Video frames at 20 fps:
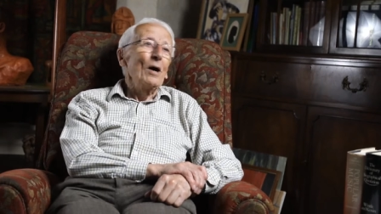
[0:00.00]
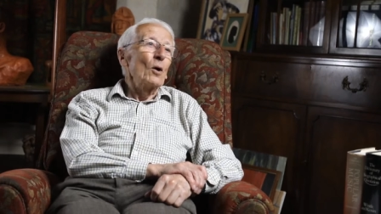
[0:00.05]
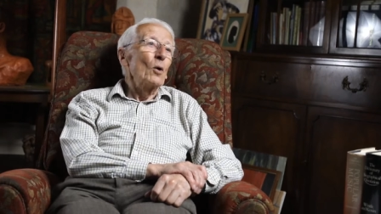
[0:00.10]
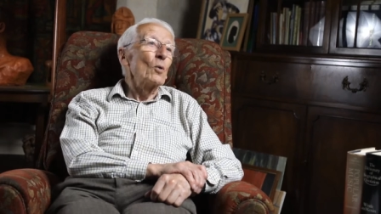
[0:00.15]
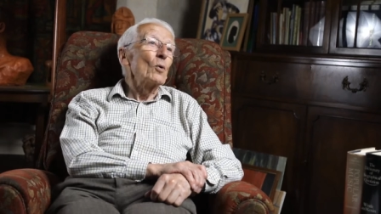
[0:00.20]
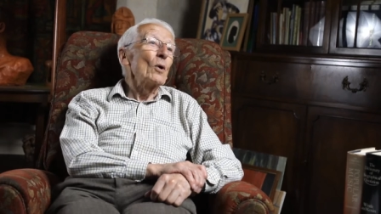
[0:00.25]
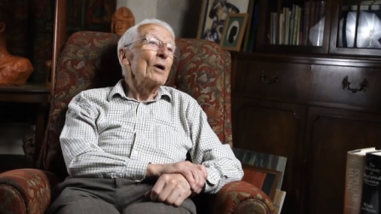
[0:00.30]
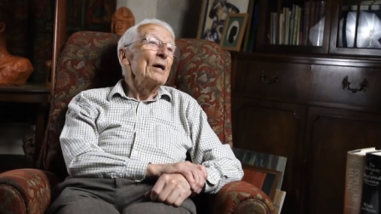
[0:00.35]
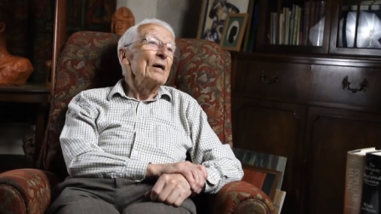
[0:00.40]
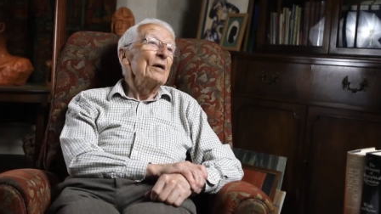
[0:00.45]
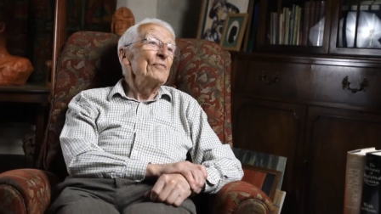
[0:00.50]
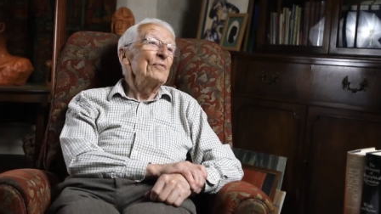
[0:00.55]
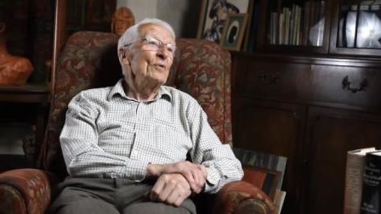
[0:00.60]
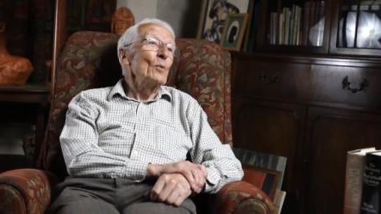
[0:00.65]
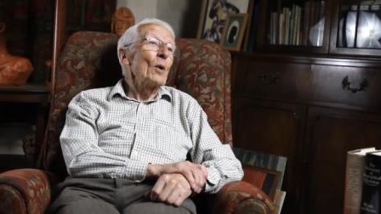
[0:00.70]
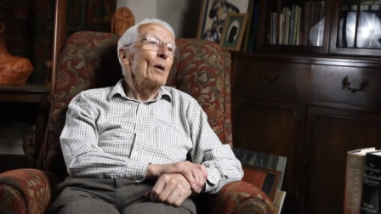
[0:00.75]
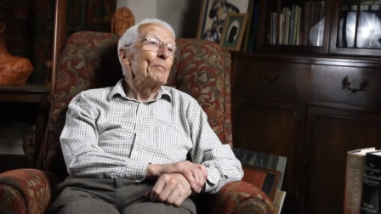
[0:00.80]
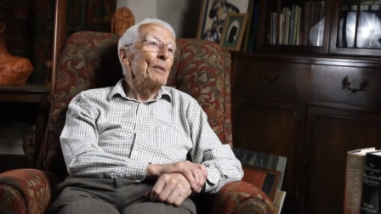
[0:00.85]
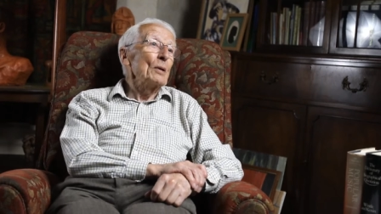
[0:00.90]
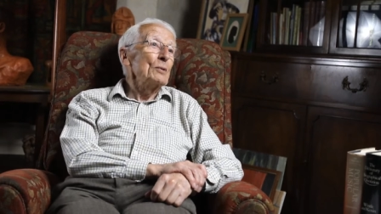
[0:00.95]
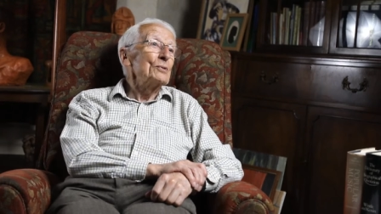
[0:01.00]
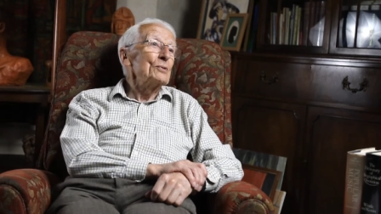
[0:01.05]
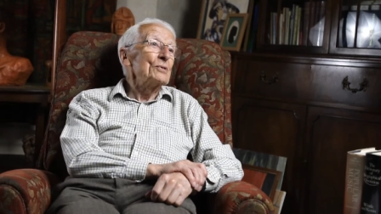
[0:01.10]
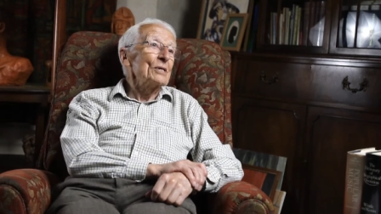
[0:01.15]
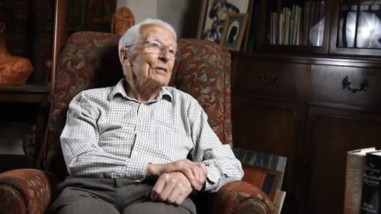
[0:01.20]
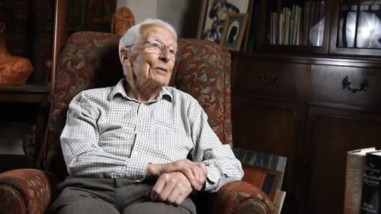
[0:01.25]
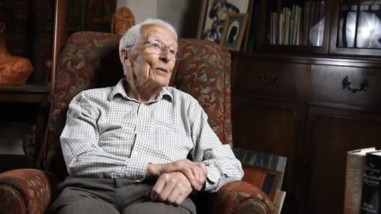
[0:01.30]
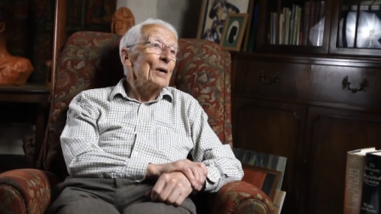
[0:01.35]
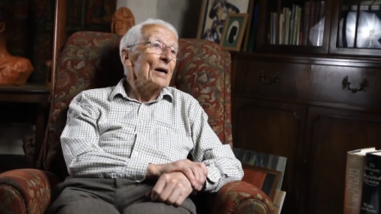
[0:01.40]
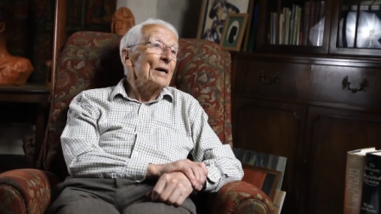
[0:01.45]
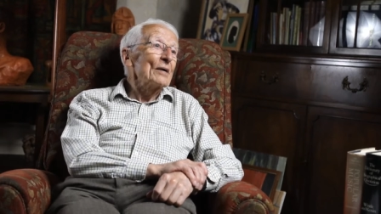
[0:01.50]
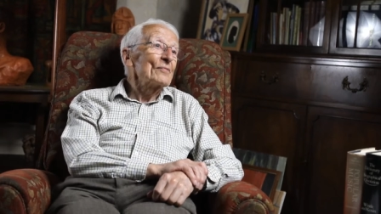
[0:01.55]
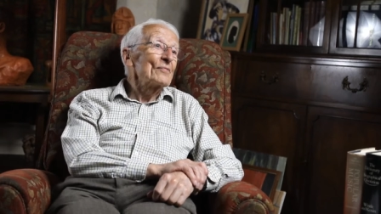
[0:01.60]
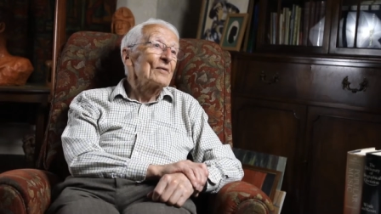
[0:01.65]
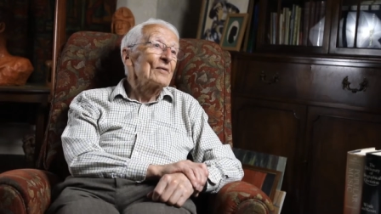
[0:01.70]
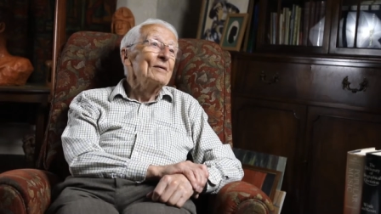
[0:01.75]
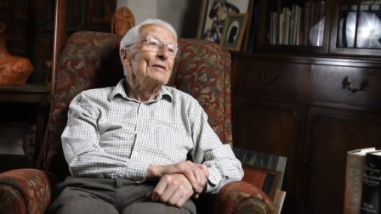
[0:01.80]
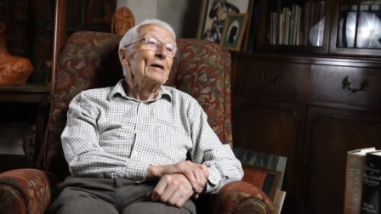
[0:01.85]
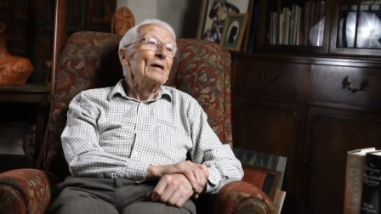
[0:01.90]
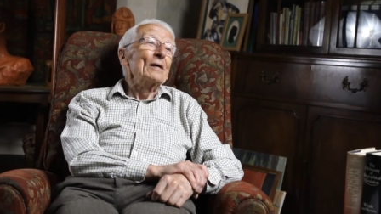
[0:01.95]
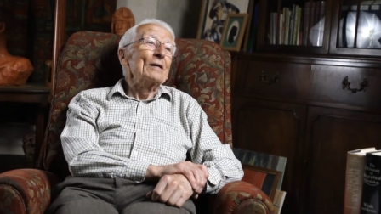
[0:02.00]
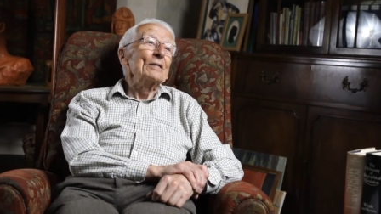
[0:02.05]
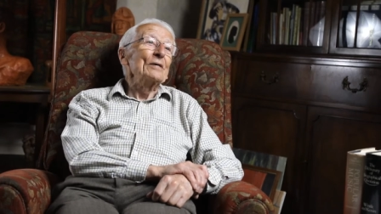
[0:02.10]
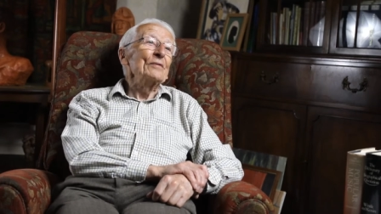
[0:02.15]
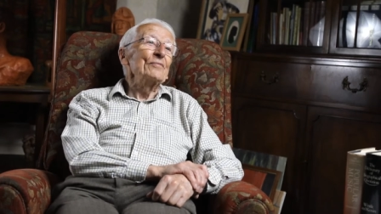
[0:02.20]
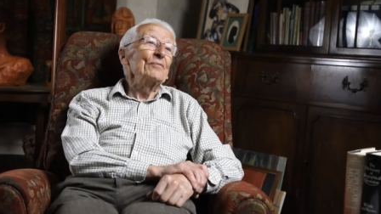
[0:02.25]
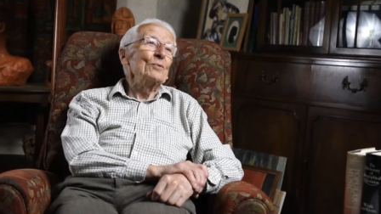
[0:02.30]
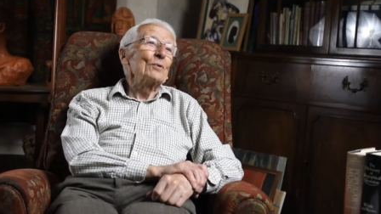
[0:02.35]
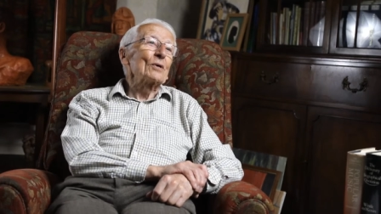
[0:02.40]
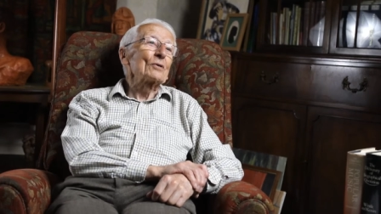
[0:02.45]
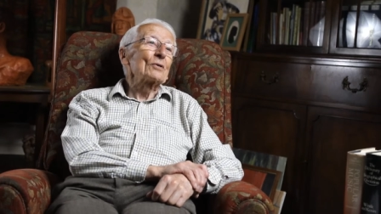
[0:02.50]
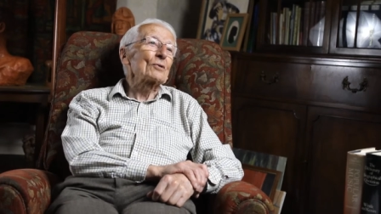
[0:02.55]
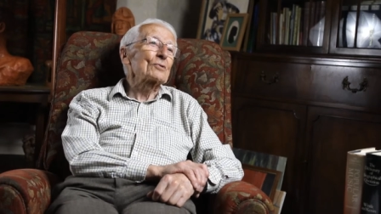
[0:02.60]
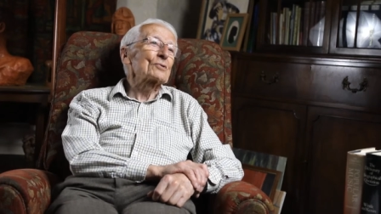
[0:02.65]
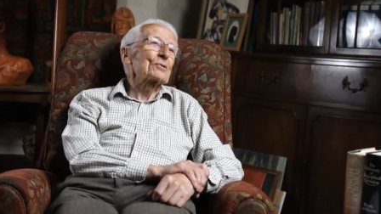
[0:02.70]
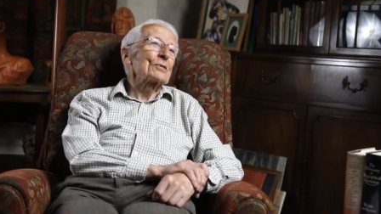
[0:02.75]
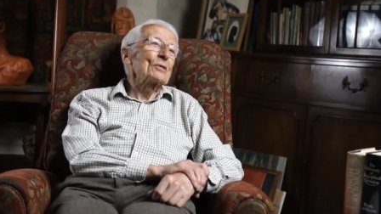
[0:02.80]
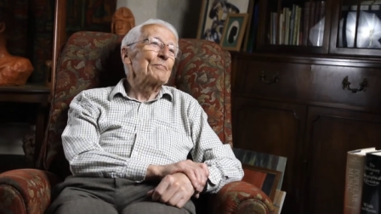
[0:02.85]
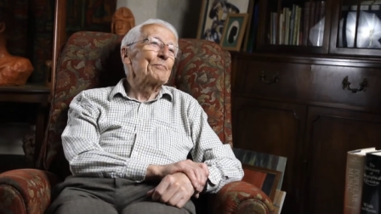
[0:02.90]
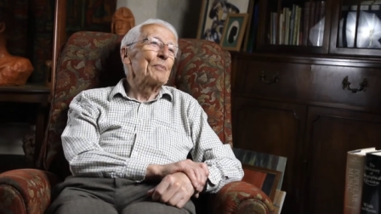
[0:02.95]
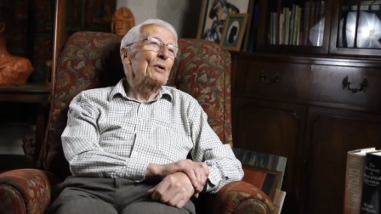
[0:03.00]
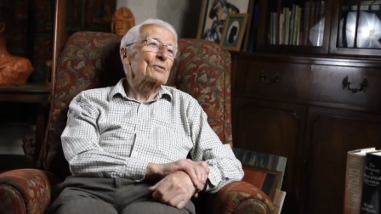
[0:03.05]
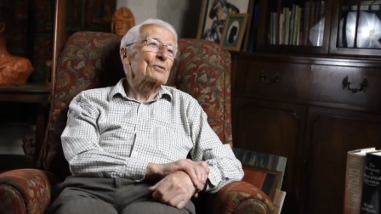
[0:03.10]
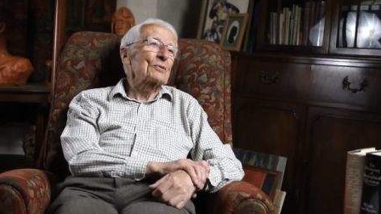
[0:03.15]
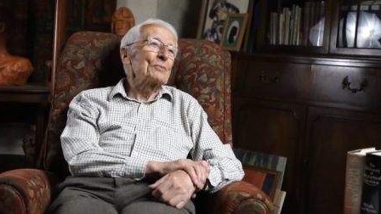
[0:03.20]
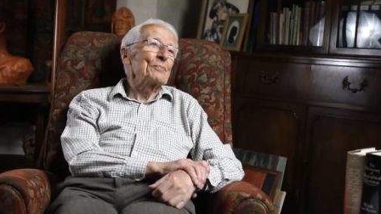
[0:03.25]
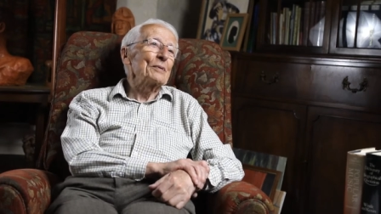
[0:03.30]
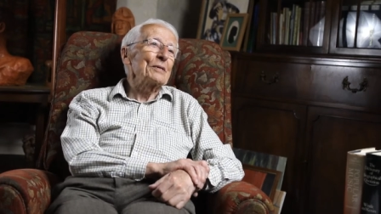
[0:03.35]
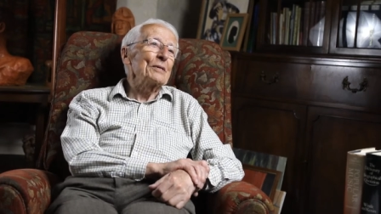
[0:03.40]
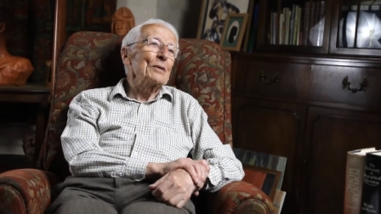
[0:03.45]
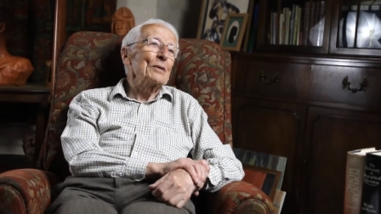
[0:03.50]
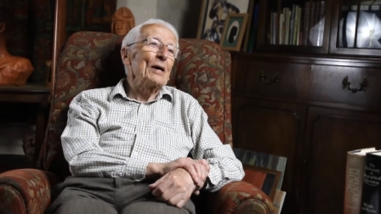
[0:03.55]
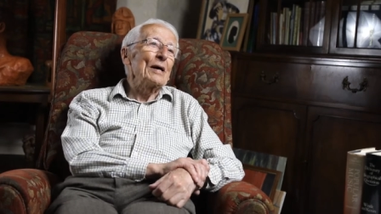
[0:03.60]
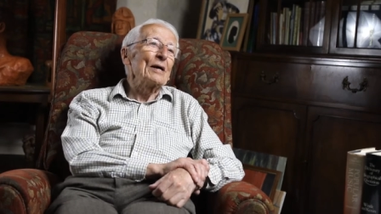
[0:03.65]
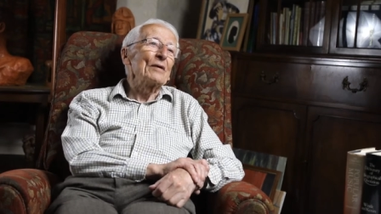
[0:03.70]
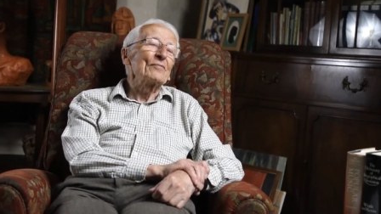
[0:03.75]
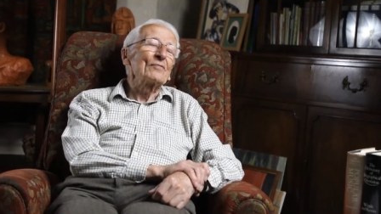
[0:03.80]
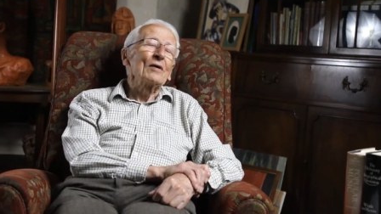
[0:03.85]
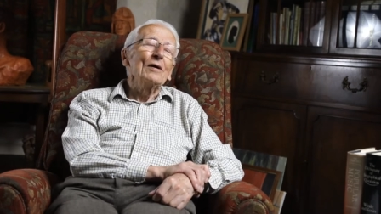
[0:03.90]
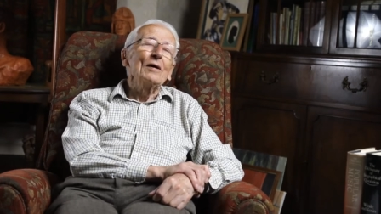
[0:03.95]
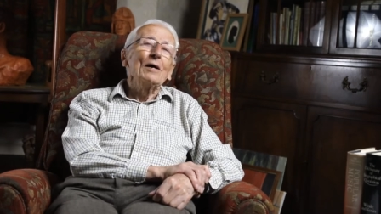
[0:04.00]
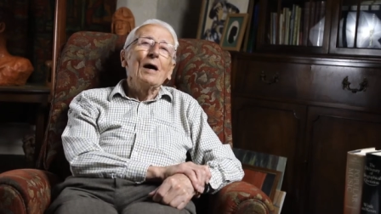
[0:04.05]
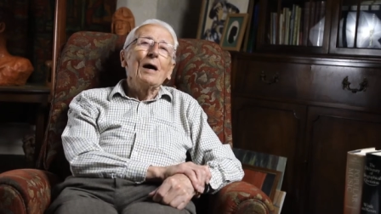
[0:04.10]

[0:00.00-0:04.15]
or if you are Bosie, you have, and if you are Oscar, possibly you have.